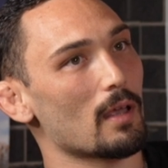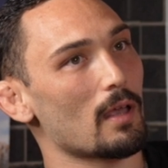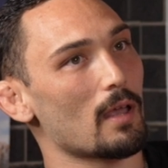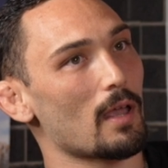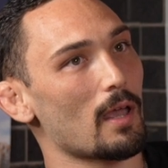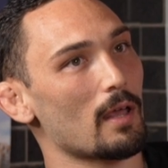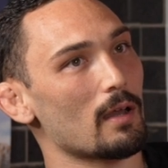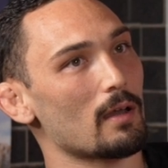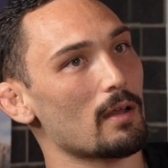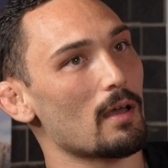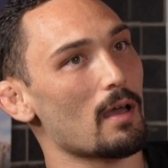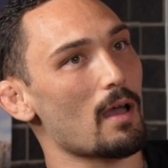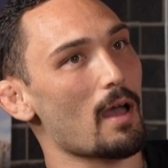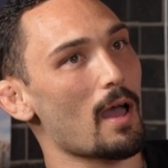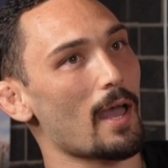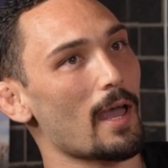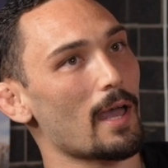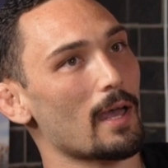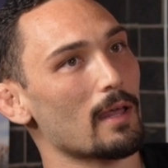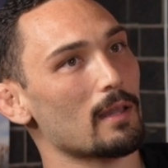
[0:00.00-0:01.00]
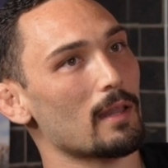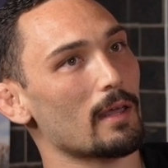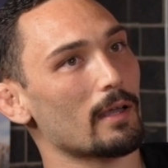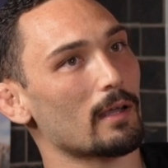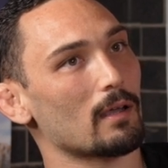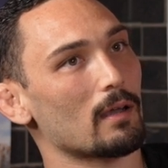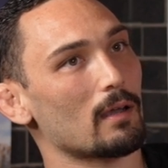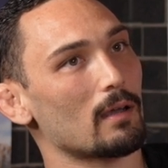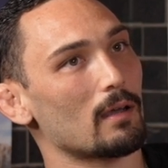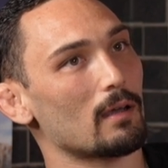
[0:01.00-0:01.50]
And I had
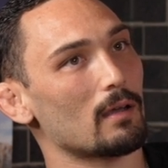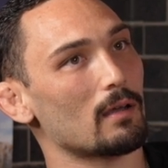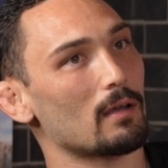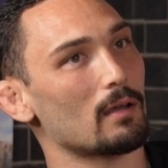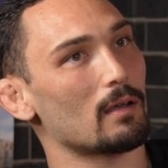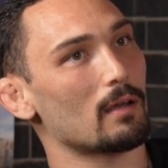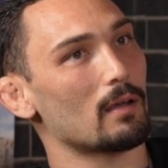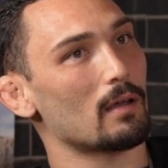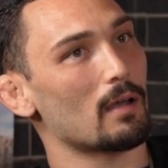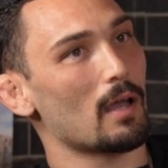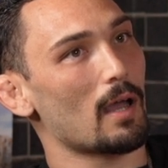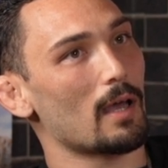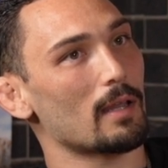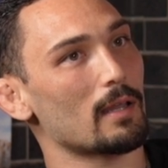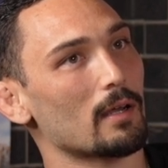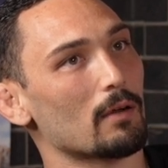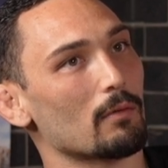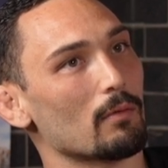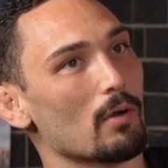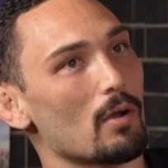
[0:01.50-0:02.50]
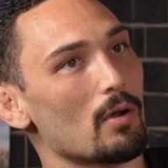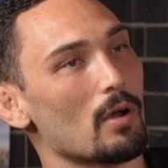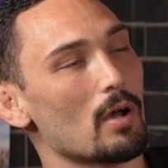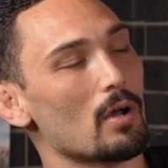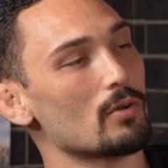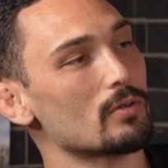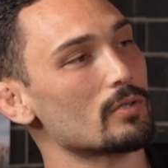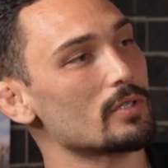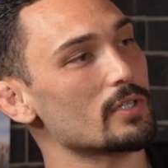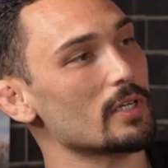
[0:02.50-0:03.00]
like a row
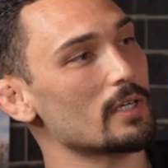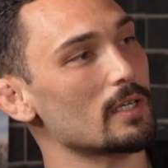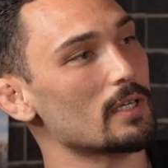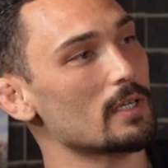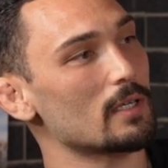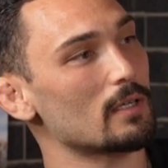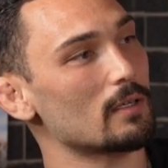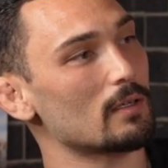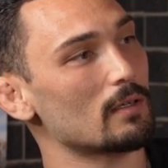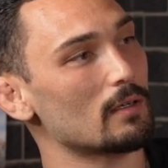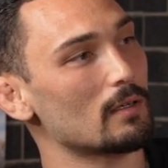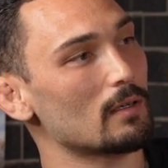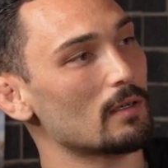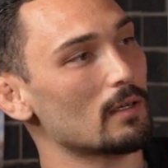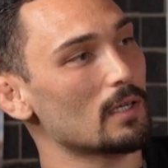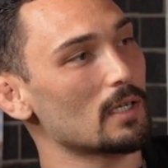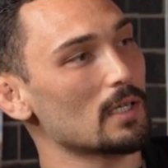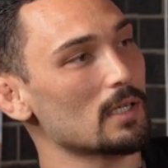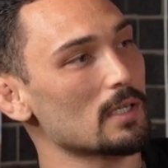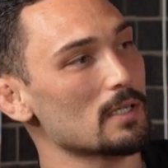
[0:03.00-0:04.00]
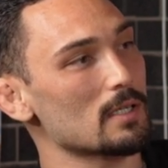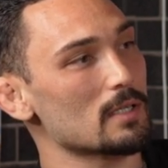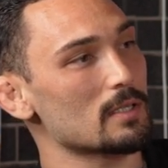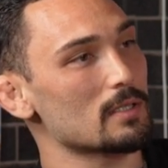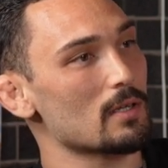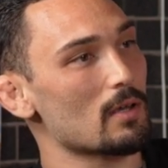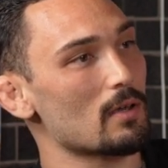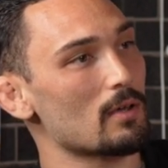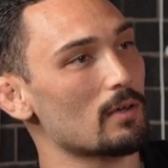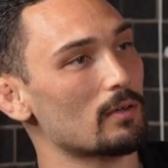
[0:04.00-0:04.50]
of OG.
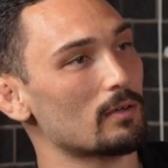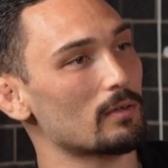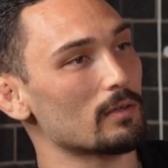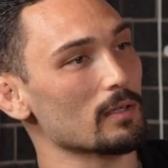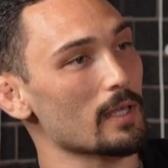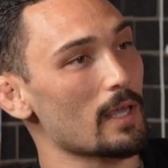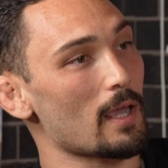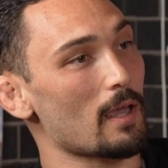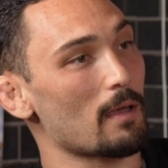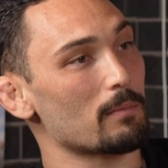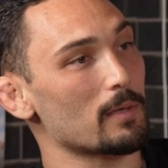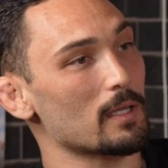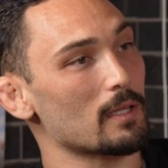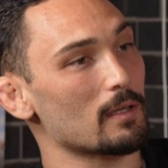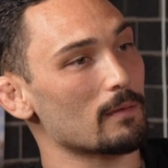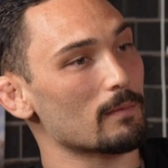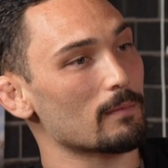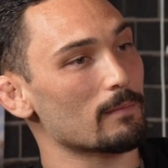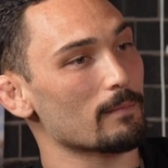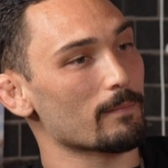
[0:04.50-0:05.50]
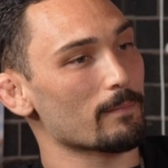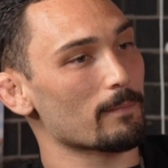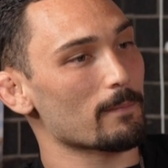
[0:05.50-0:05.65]
So, yeah, I mean,